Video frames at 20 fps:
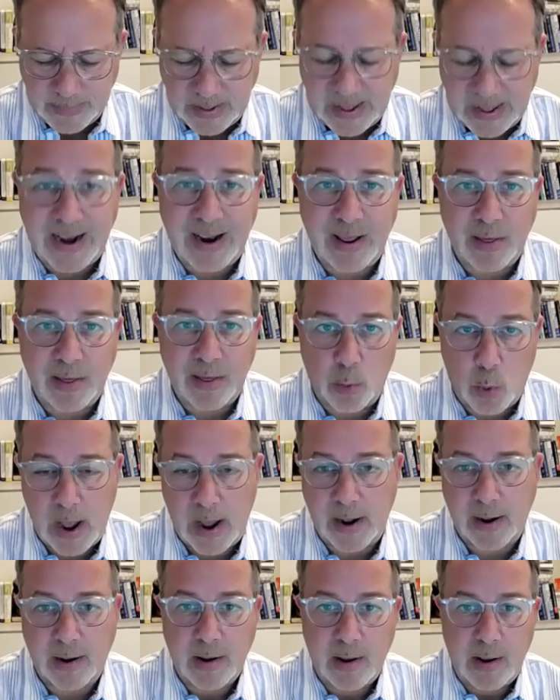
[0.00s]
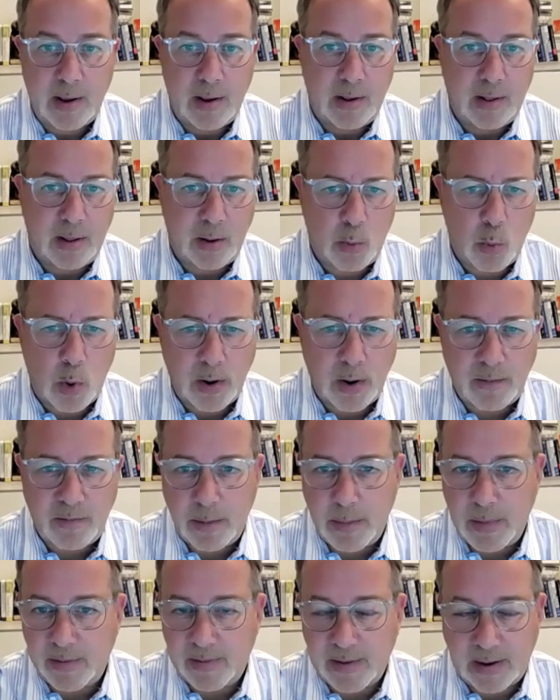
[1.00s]
get in the way. Like, one of
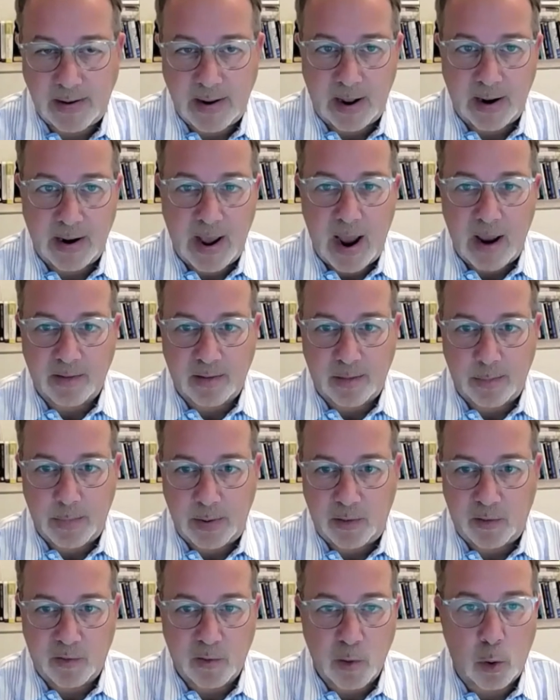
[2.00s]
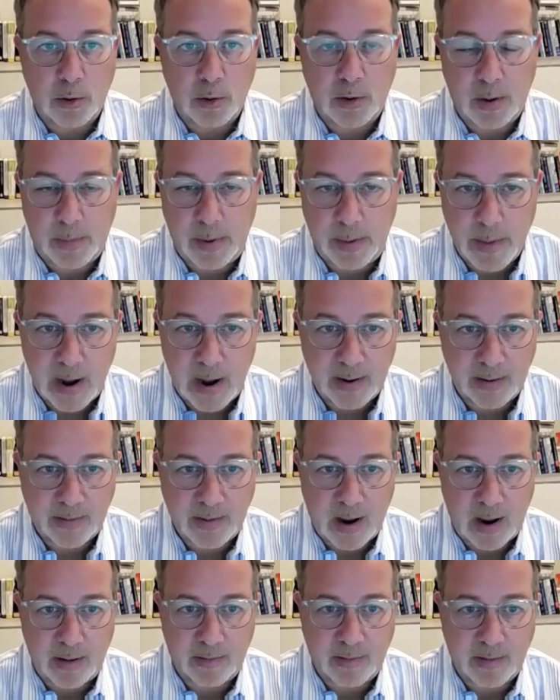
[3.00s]
them is that data has to be sold to be
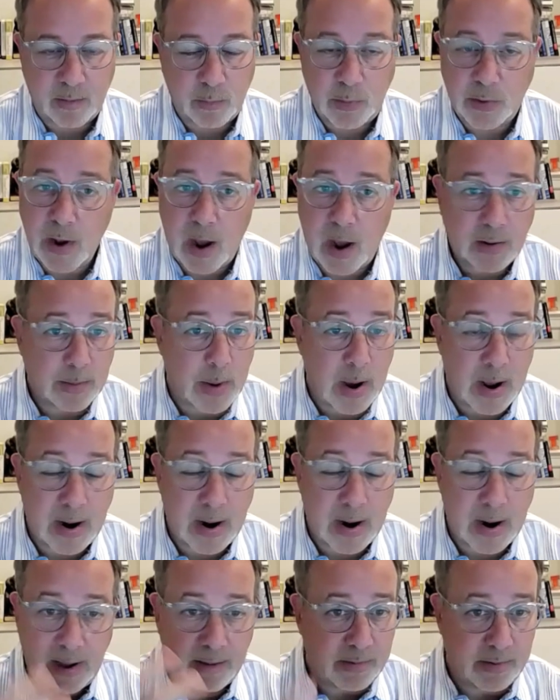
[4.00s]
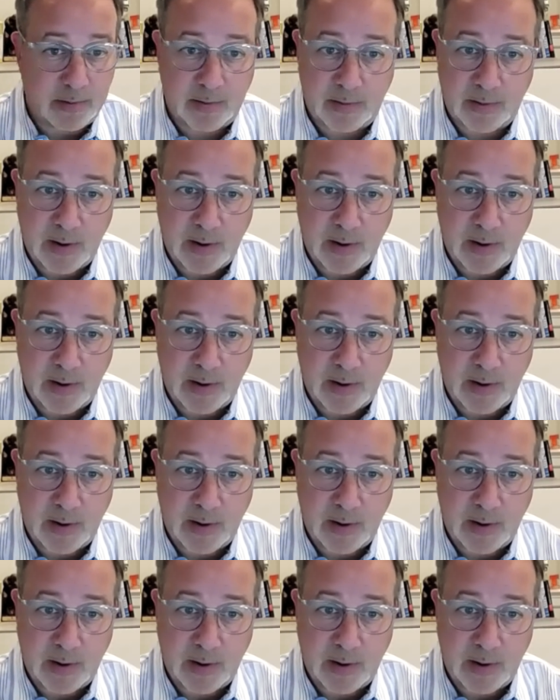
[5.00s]
monetized. As we talked about, I gave